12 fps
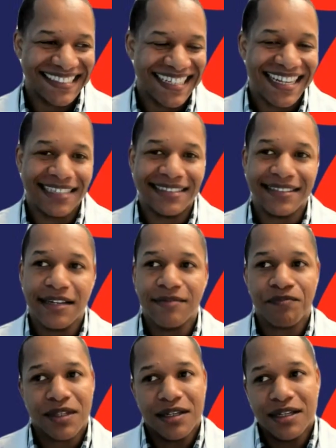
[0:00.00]
And
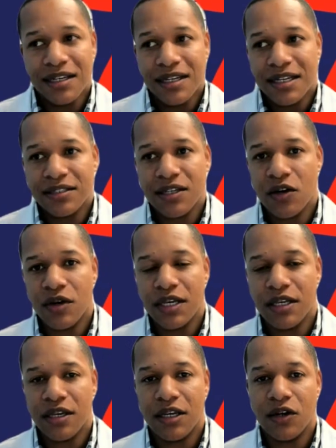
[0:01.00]
so,
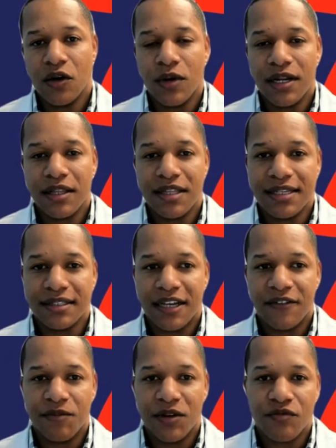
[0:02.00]
one of the things that
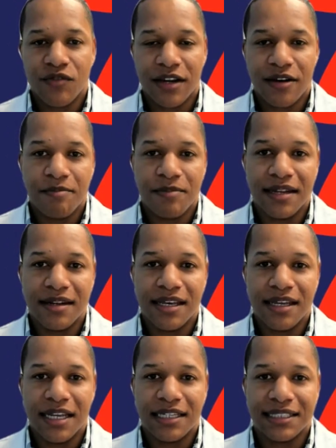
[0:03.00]
have been
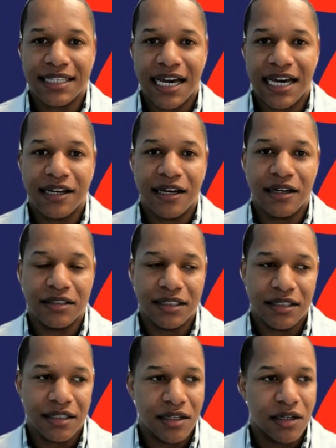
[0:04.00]
recommended is kind of
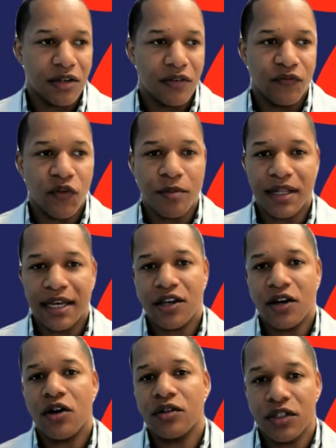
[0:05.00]
forming like
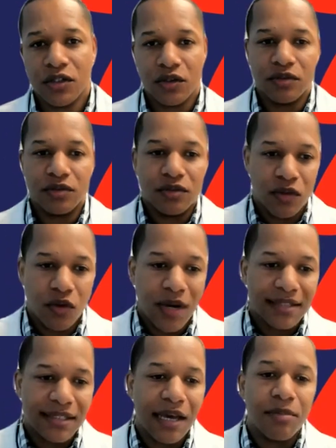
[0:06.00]
your own little
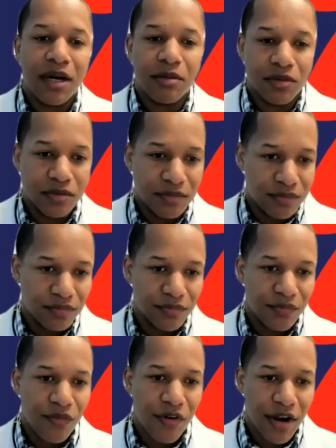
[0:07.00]
quasi bubble,
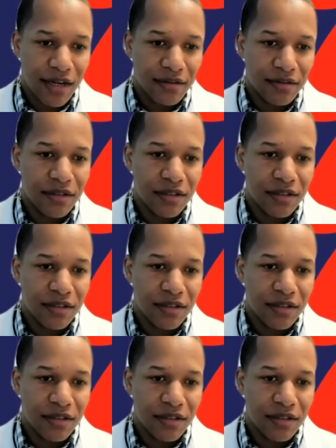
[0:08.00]
right? Okay.